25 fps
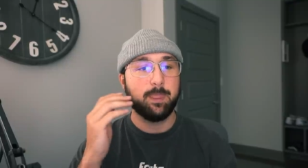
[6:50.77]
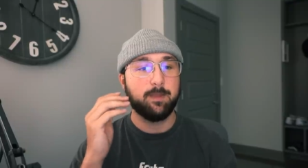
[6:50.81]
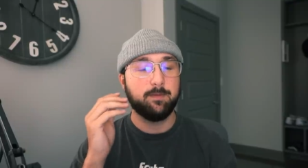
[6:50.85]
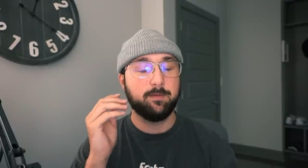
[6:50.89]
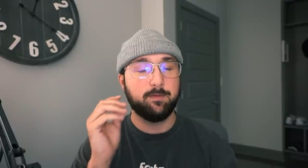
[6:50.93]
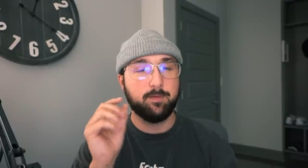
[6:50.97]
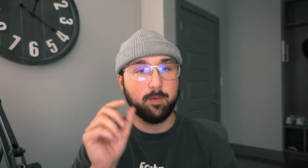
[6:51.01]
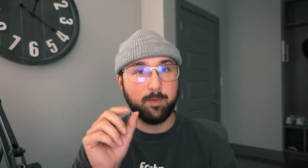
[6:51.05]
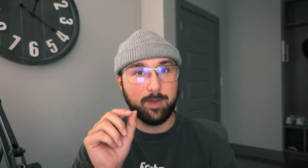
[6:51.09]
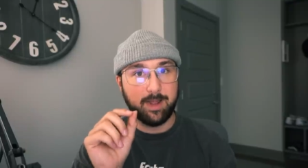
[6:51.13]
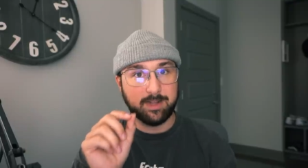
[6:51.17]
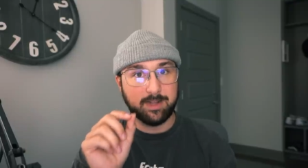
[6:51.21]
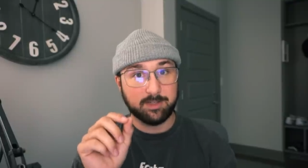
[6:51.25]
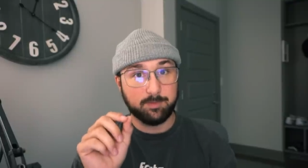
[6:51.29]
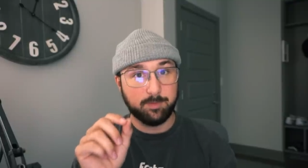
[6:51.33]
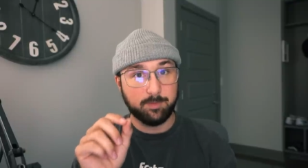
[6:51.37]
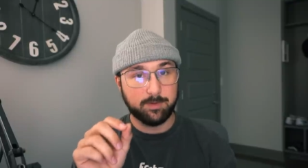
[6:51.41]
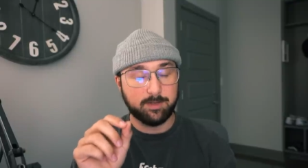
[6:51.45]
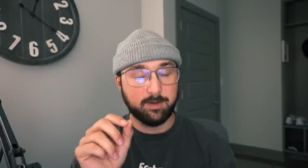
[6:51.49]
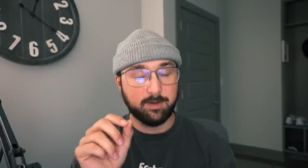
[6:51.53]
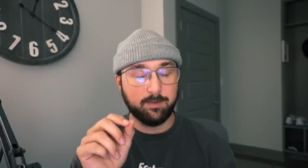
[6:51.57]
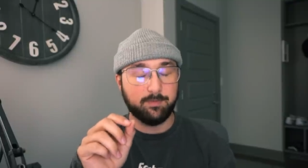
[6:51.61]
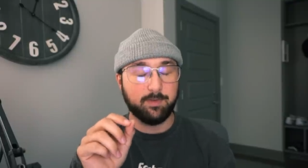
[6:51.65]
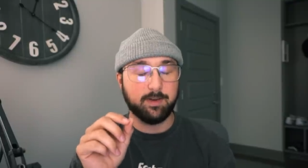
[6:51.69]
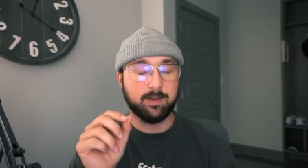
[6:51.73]
for that
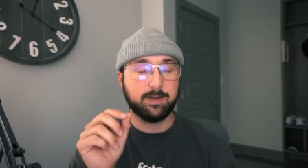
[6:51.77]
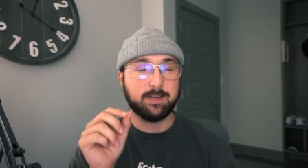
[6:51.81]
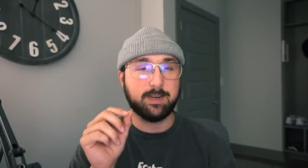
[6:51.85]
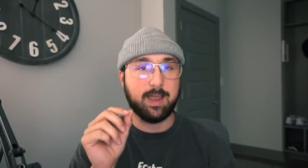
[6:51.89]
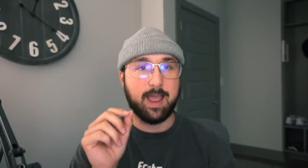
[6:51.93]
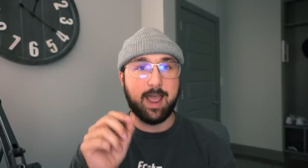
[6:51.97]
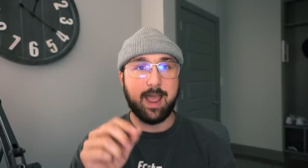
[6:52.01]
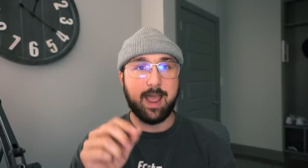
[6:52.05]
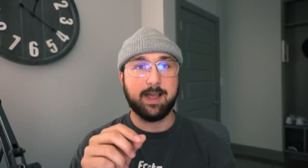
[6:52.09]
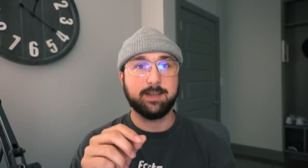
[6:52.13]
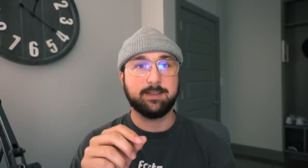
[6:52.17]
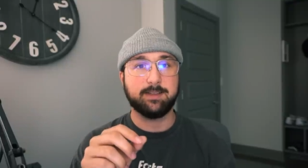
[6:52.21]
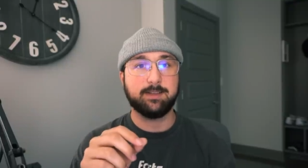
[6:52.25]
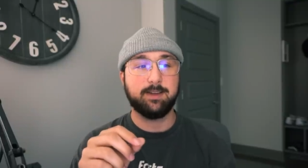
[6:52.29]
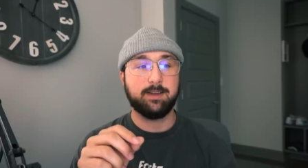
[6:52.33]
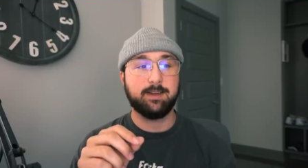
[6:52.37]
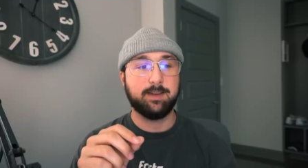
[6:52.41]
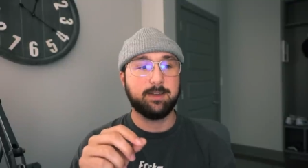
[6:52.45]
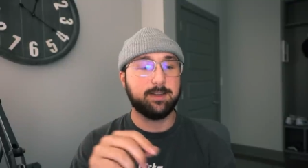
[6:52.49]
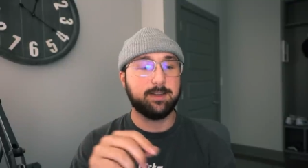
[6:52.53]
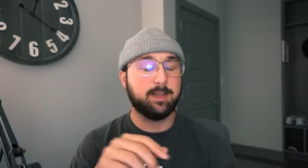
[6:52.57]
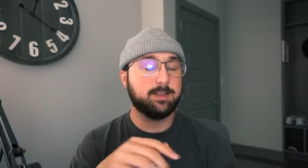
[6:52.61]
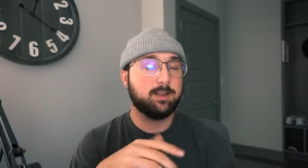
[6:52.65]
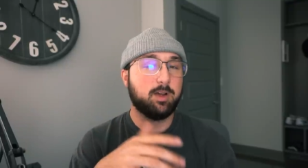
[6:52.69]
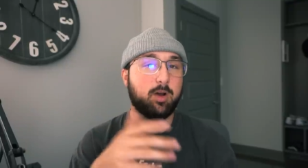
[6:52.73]
specific task,
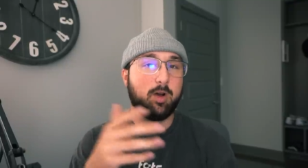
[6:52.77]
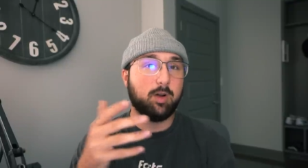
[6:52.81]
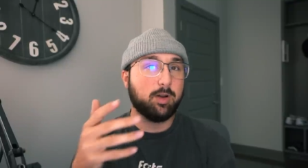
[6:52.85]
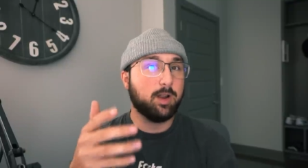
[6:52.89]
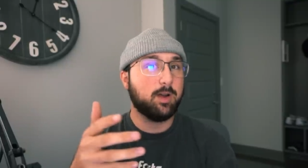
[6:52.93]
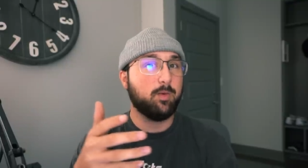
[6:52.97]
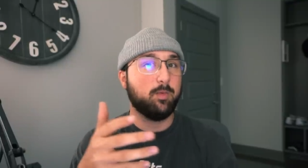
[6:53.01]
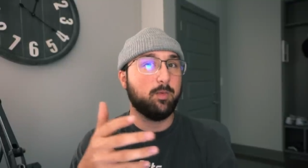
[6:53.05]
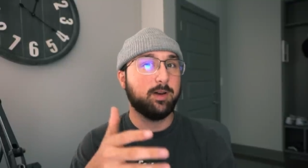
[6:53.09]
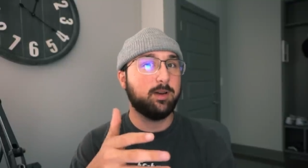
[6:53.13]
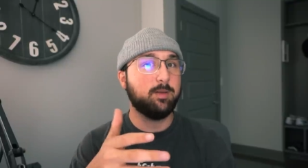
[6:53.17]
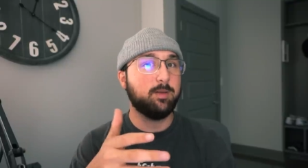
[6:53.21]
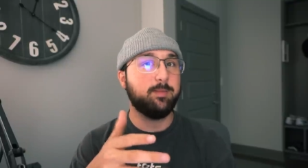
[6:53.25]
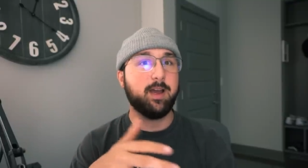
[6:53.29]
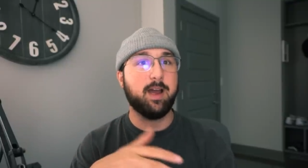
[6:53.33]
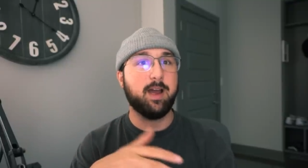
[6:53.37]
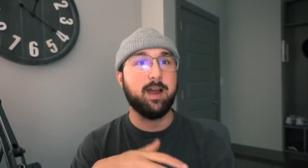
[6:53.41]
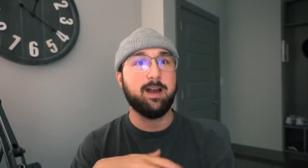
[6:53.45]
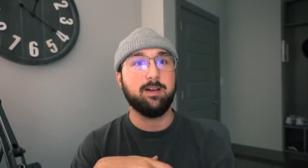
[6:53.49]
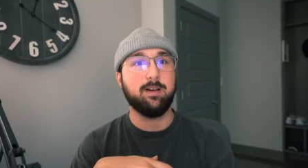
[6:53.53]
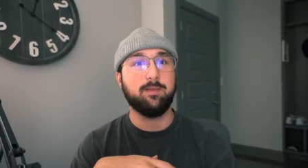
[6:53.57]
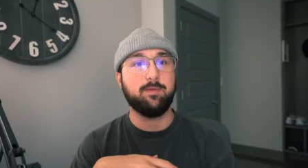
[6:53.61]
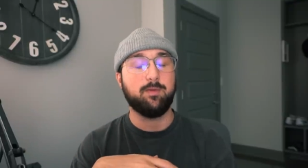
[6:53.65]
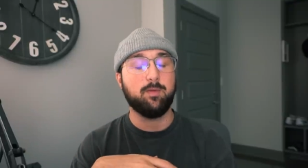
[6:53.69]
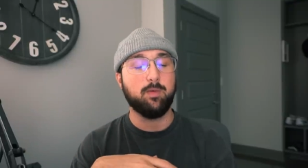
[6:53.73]
because that's all I wanted to be
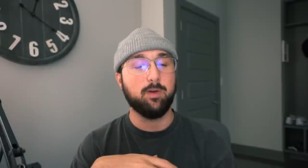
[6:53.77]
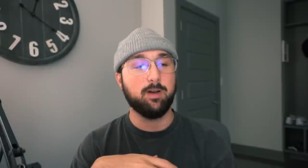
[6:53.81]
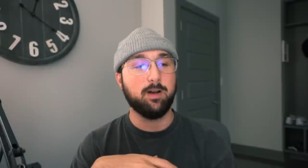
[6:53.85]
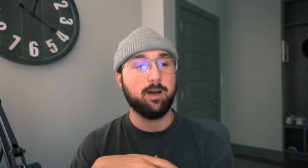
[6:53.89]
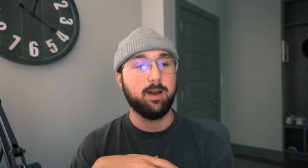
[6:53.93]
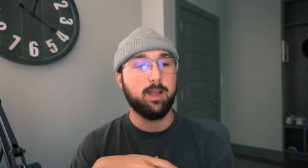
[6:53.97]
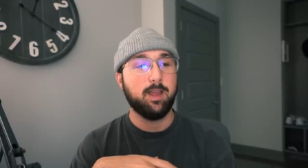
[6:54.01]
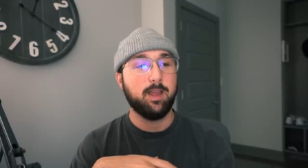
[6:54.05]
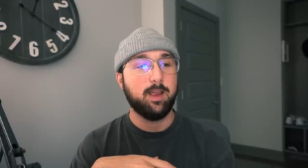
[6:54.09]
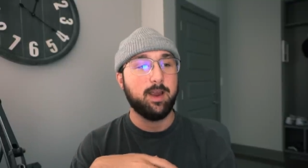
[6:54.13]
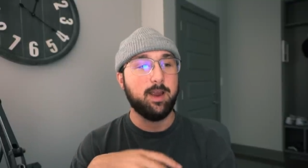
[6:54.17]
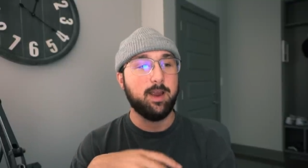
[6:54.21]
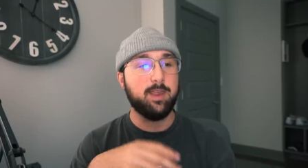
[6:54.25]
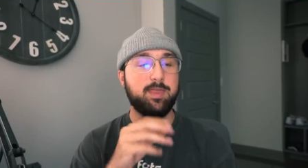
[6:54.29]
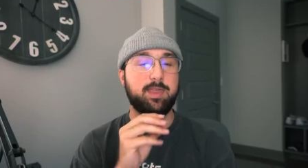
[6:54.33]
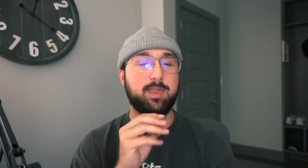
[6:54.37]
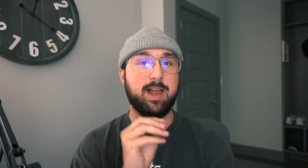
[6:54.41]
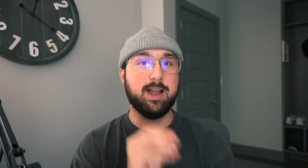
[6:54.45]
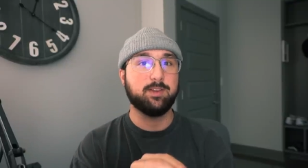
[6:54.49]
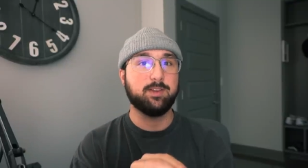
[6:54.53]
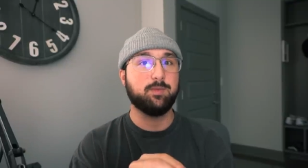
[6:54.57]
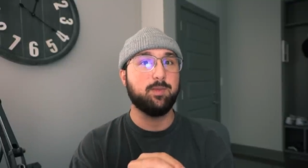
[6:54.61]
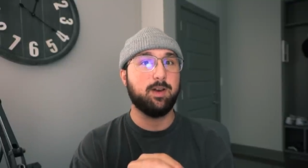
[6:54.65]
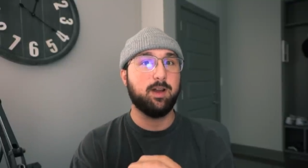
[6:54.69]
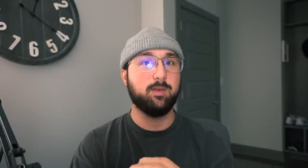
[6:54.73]
hired for, and
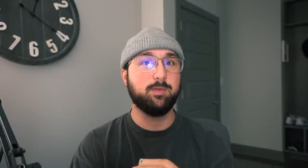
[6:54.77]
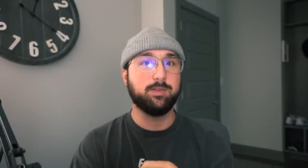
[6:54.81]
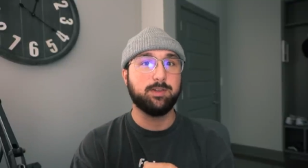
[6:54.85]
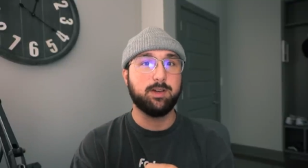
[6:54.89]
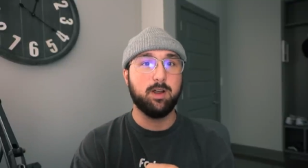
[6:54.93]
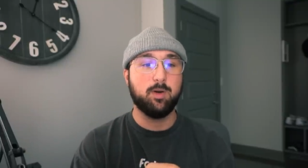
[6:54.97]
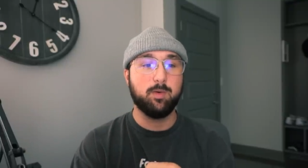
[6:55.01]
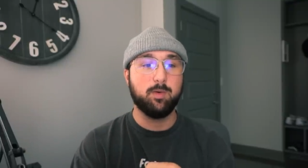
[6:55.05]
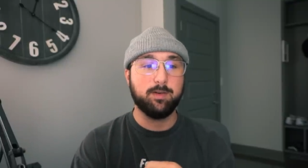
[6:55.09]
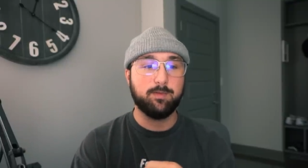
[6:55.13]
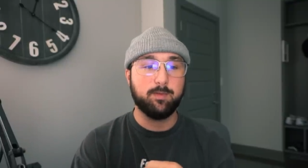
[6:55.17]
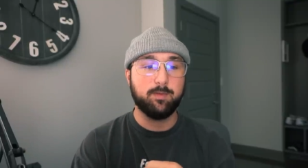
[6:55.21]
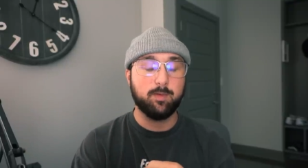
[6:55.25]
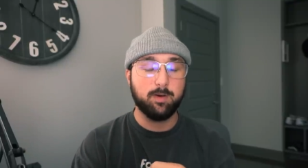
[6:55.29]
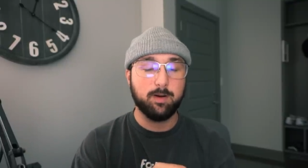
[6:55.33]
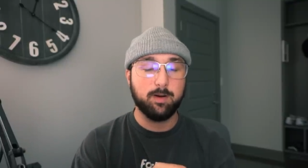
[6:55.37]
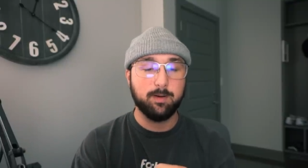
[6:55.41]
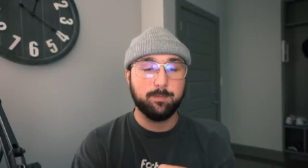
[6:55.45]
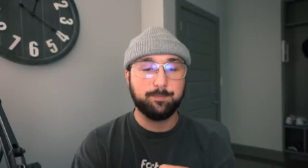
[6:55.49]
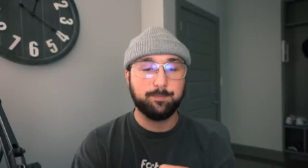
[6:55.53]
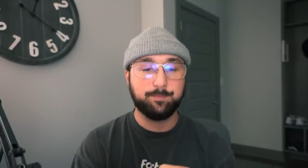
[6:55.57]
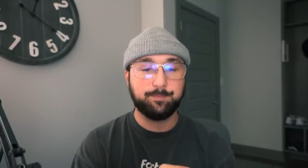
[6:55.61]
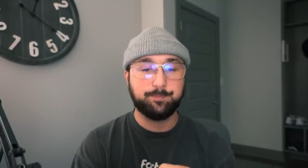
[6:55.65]
that's what I was going for